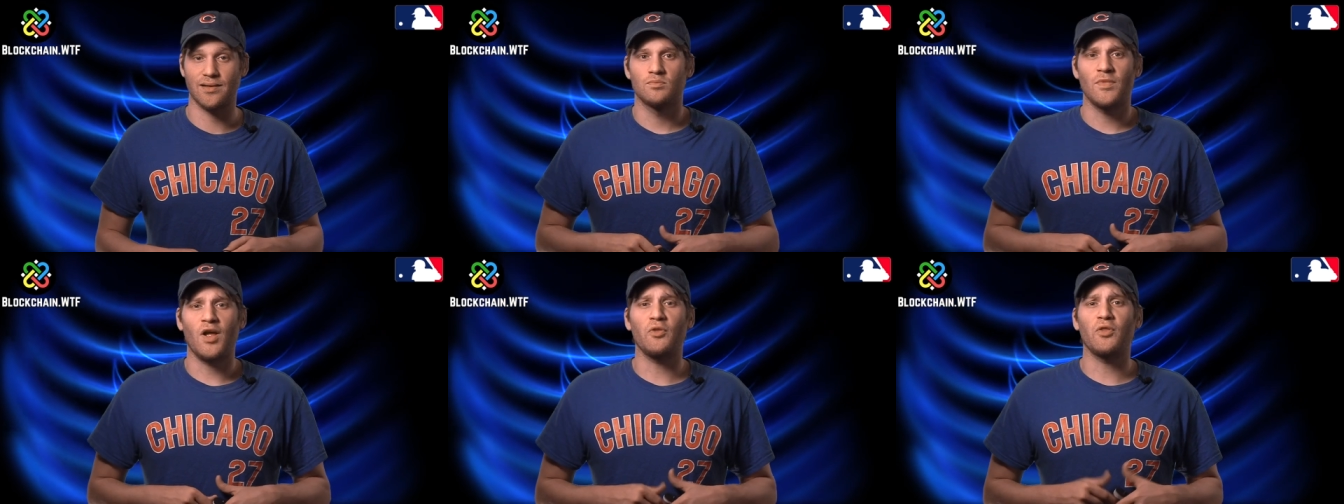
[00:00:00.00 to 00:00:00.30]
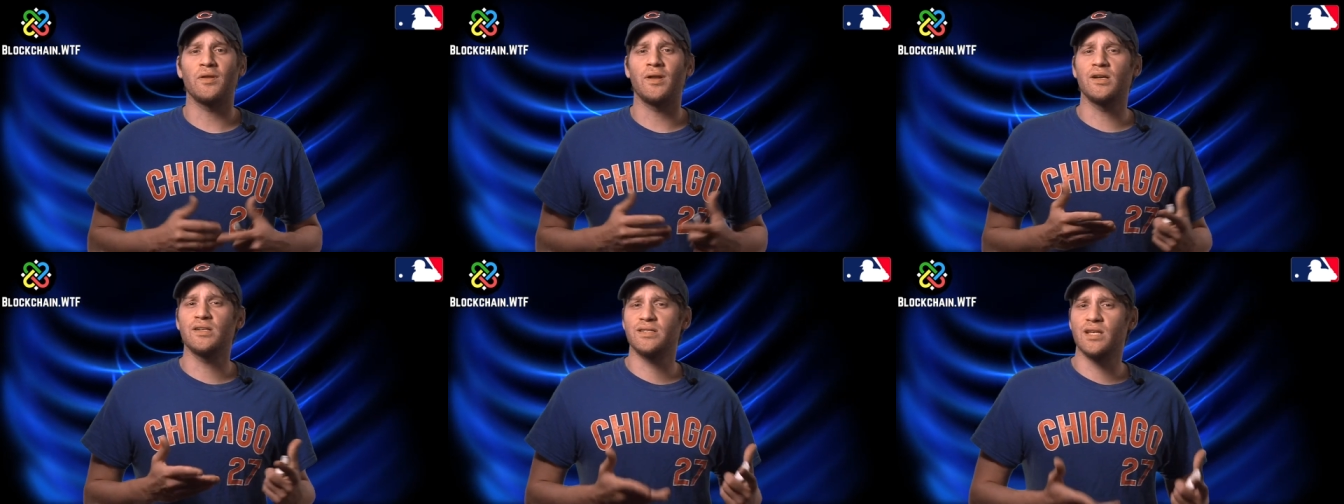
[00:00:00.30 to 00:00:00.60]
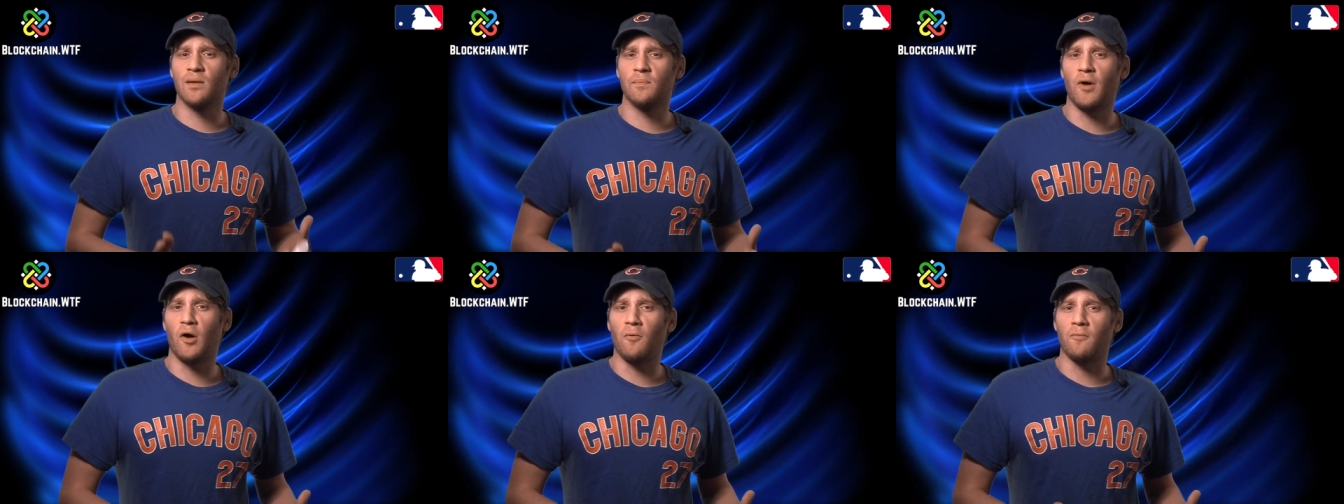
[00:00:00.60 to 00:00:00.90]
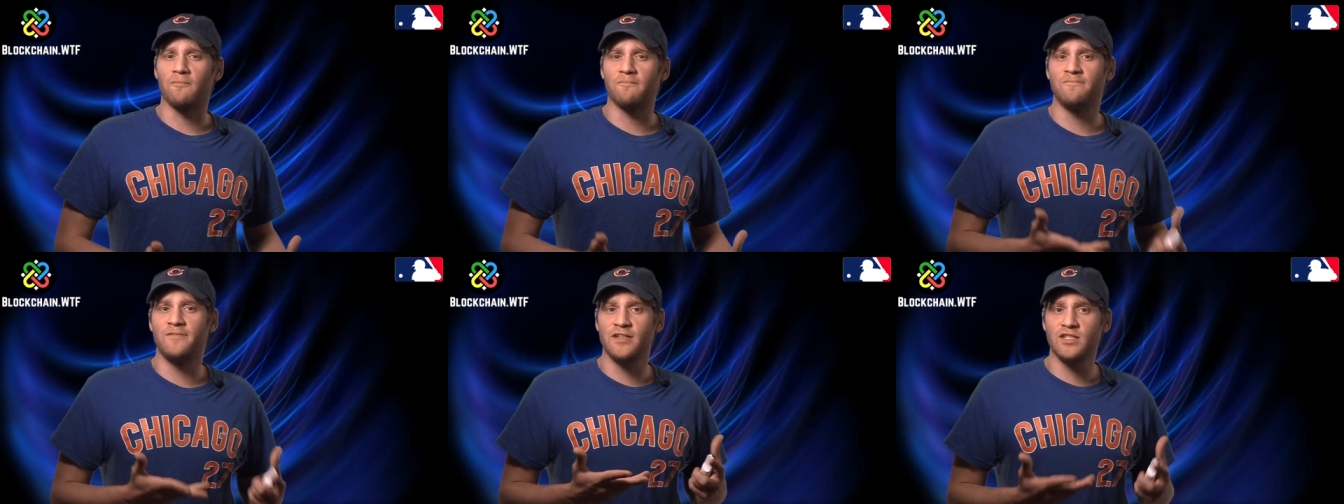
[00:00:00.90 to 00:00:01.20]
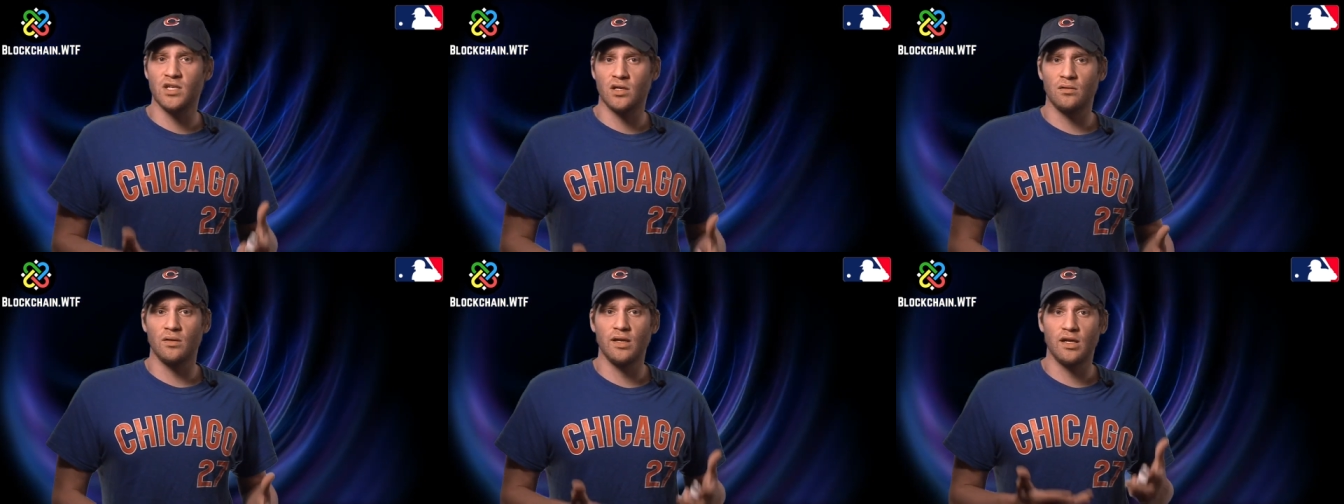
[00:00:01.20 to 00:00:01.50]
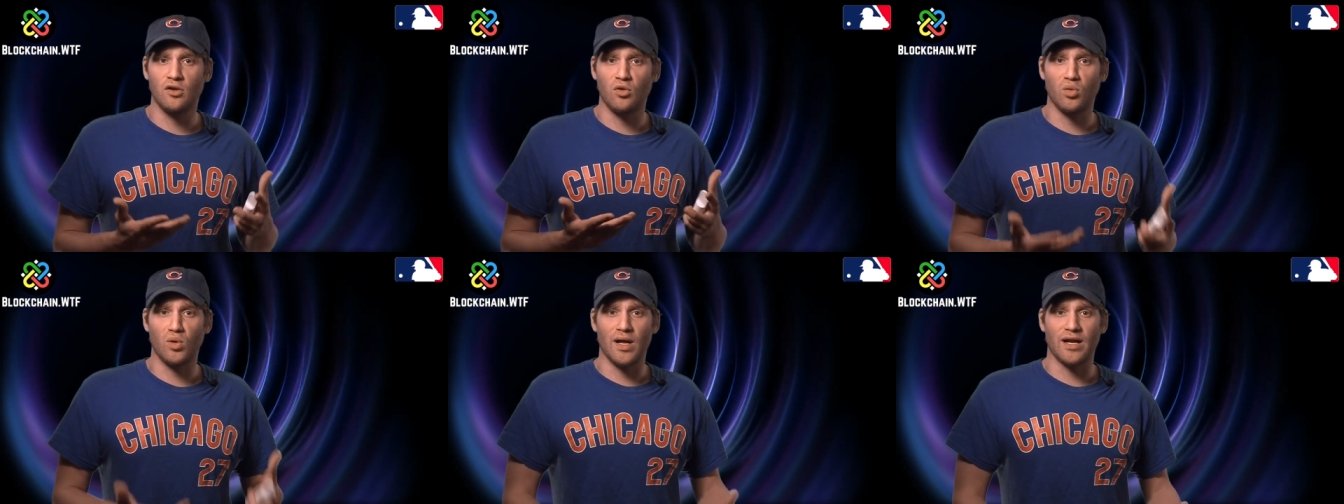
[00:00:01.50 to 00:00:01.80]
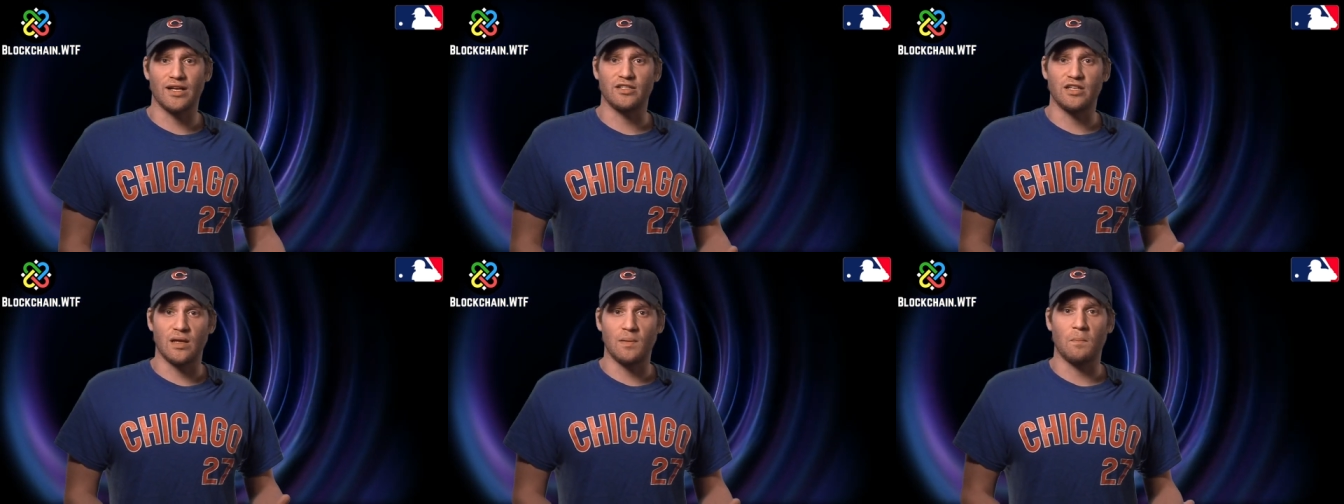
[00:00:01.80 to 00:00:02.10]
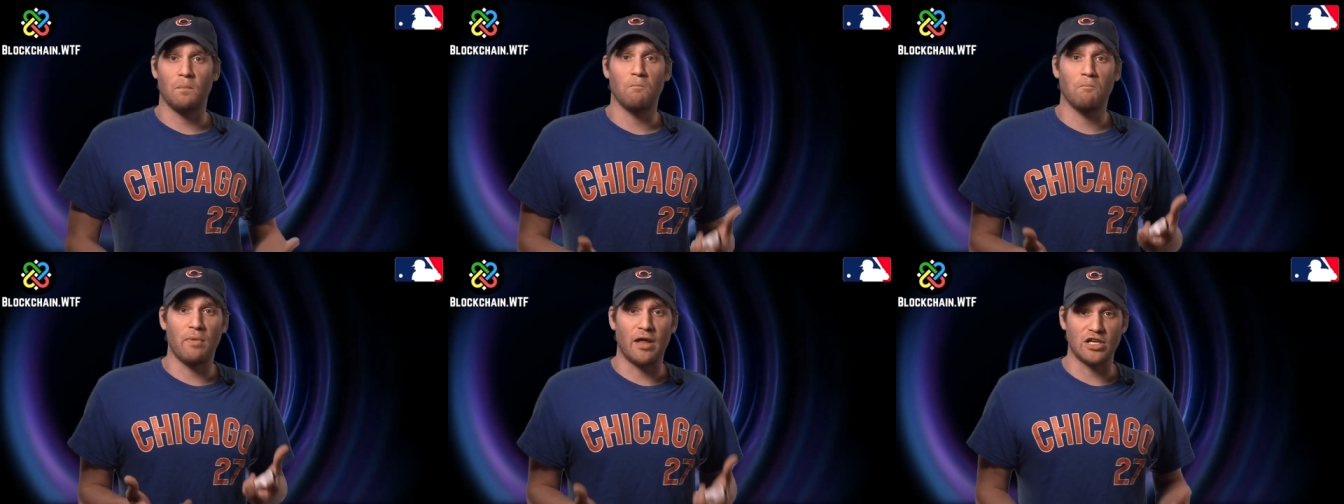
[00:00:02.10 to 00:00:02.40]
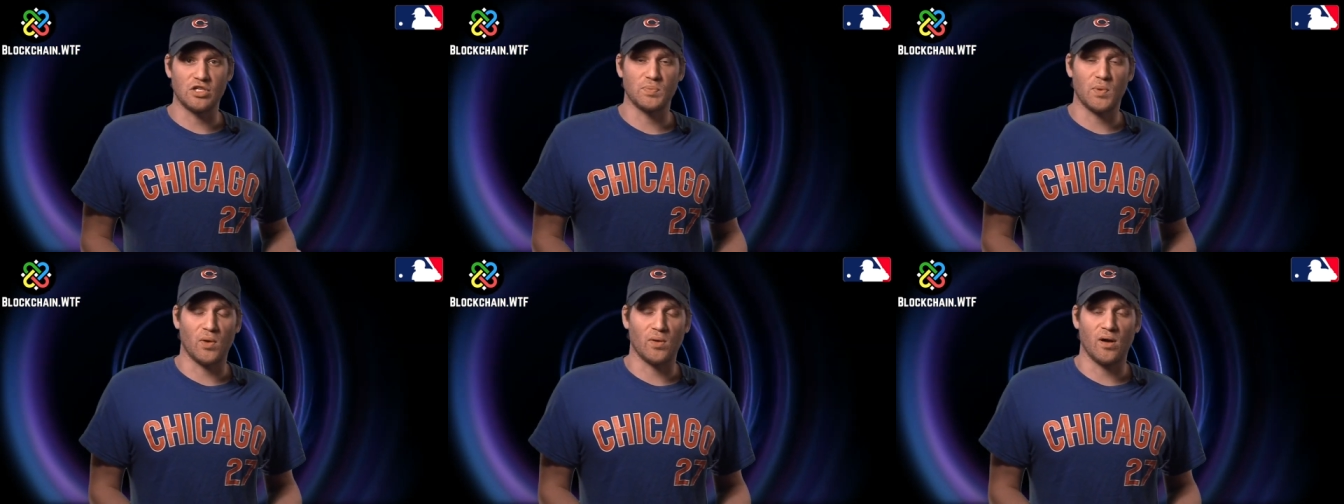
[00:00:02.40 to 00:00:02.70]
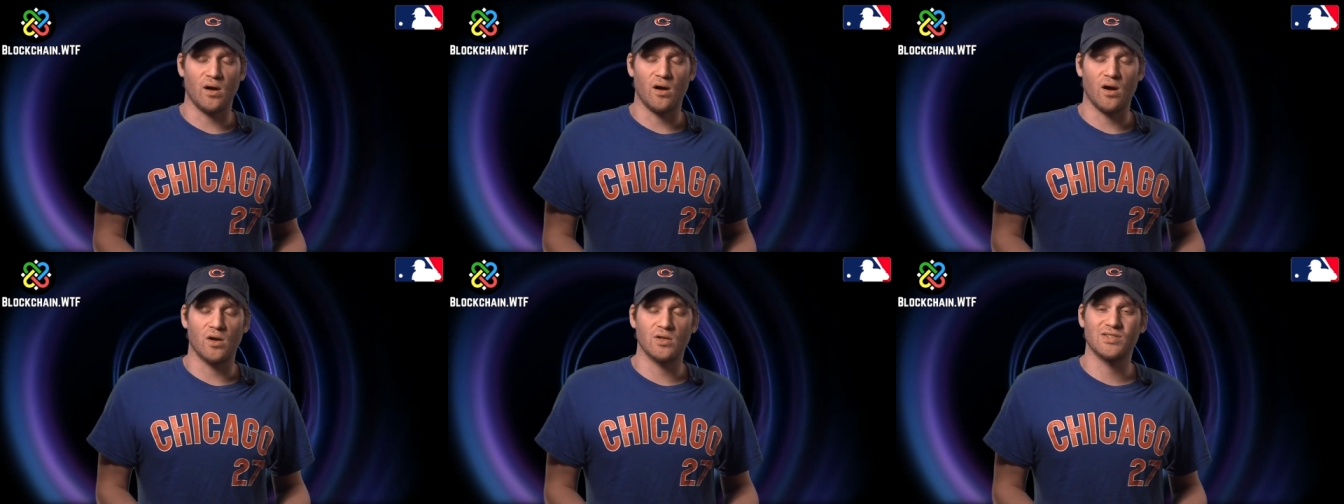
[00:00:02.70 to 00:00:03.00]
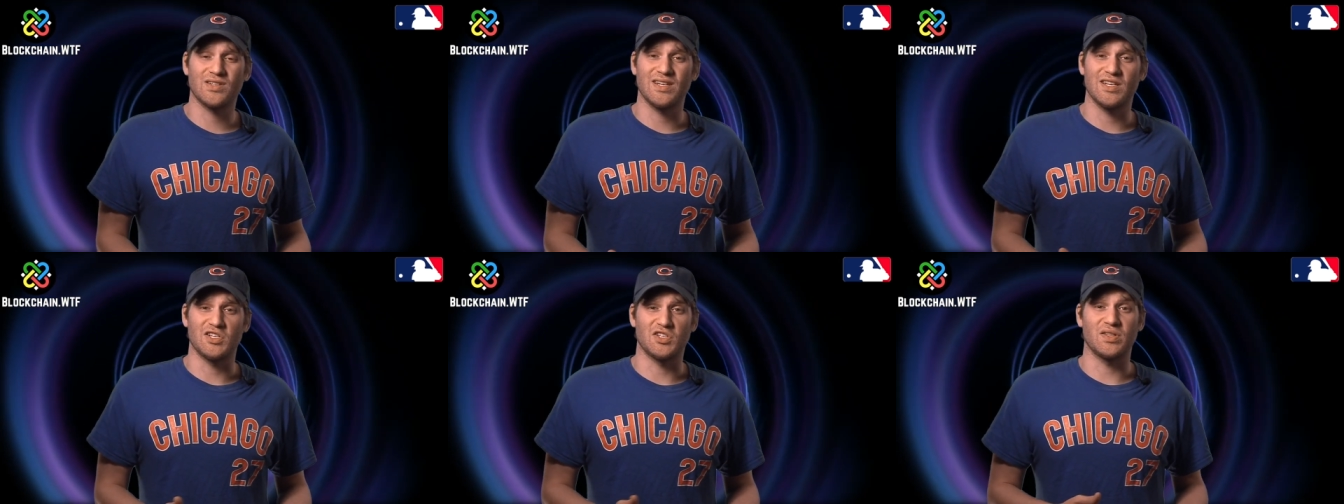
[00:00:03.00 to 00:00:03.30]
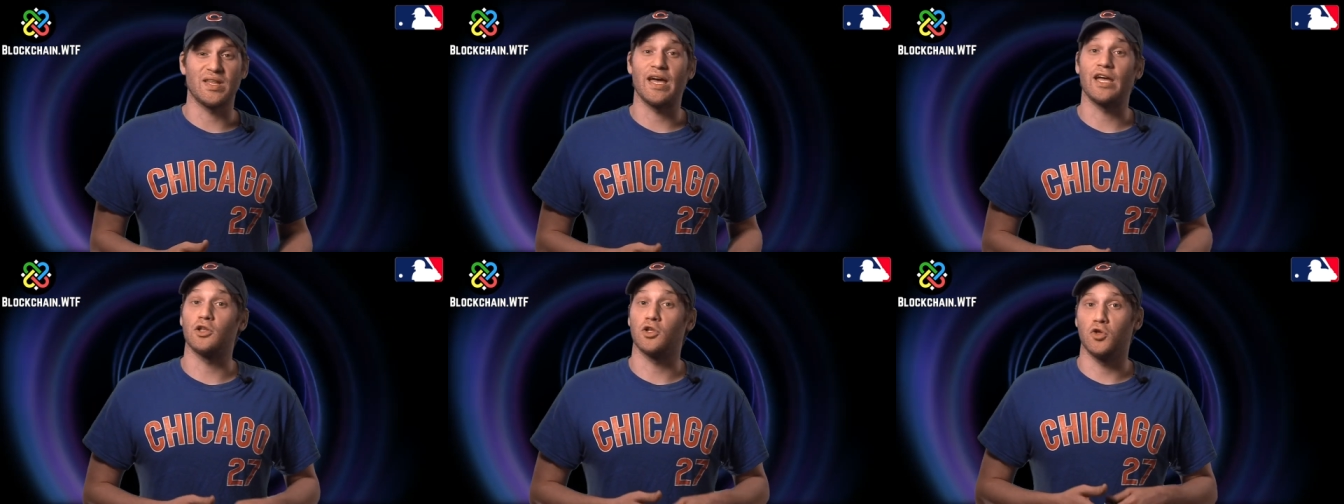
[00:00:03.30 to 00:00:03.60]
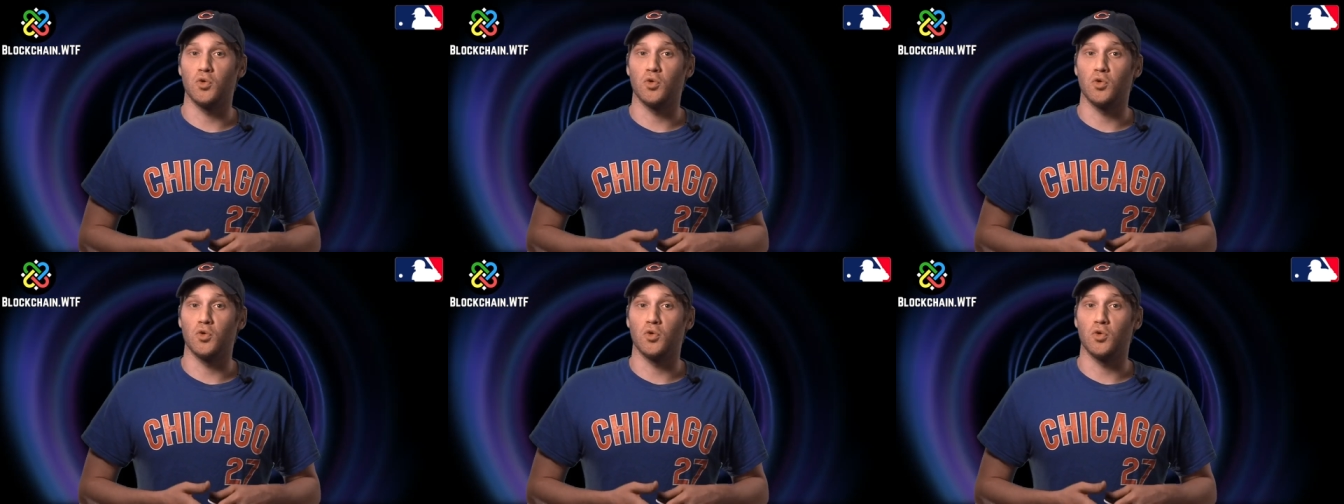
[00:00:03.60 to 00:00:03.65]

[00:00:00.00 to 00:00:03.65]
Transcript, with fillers: Now, the nice thing about physically collecting baseball cards is that